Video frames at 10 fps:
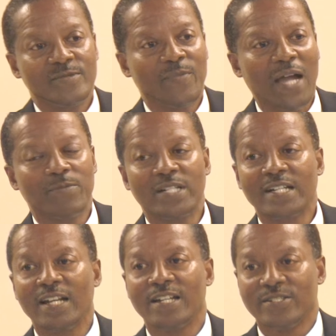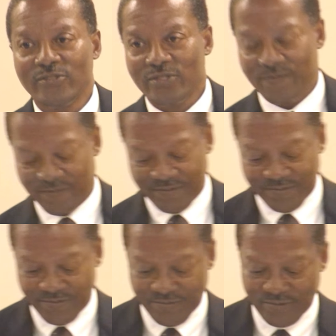Bible declares.
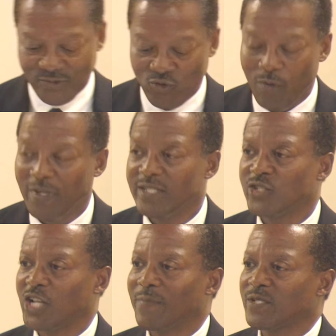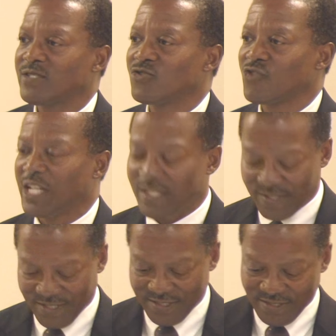Romans chapter 3,
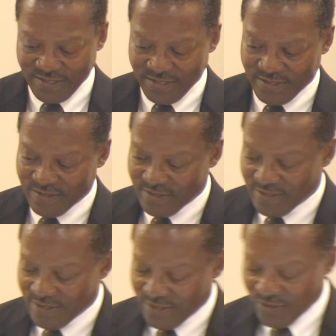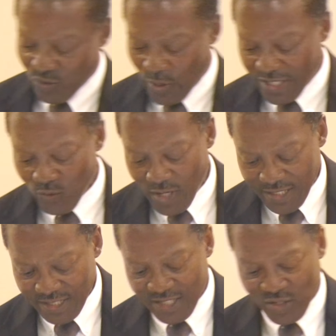
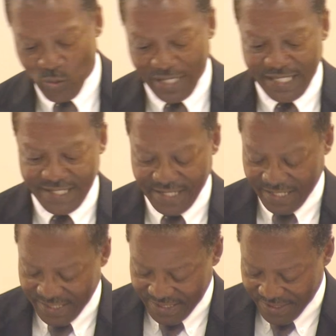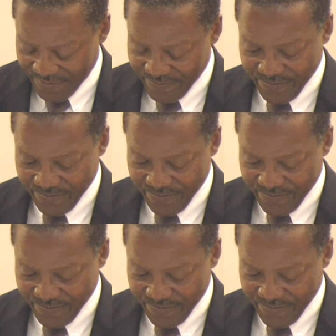21 to 26.